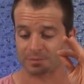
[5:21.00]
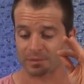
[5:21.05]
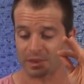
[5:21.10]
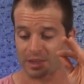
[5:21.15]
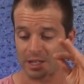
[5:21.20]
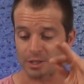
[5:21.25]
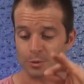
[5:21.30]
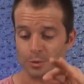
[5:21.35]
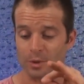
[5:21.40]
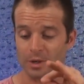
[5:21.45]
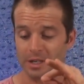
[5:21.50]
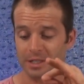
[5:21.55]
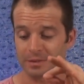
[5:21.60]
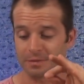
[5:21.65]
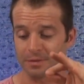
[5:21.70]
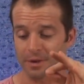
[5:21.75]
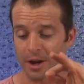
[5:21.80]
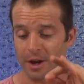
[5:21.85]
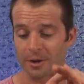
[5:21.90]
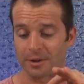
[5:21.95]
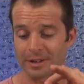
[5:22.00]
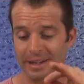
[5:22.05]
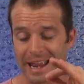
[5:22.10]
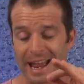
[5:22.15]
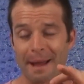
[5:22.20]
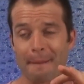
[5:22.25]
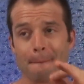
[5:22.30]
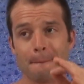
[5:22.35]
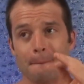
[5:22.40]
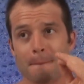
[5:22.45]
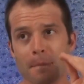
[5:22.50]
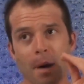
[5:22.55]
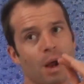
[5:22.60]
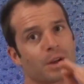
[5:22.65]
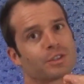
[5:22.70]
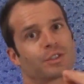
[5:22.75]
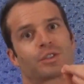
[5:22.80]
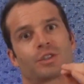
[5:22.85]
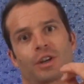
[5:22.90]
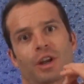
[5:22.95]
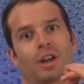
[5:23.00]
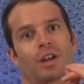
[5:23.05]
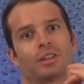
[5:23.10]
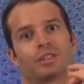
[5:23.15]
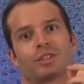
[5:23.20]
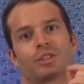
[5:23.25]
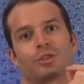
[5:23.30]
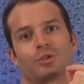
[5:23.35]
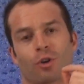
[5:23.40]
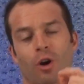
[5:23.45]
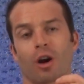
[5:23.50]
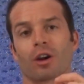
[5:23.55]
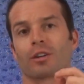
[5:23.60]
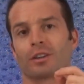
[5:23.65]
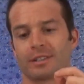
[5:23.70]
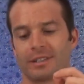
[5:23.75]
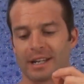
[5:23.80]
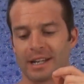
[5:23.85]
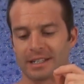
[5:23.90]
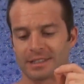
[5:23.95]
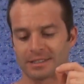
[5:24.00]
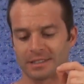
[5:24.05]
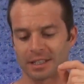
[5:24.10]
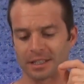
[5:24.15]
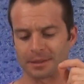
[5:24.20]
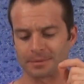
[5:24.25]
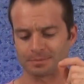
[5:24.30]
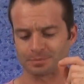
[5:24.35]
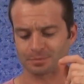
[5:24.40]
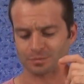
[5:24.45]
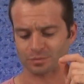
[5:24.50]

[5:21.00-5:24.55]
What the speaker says: This one is much stronger tasting.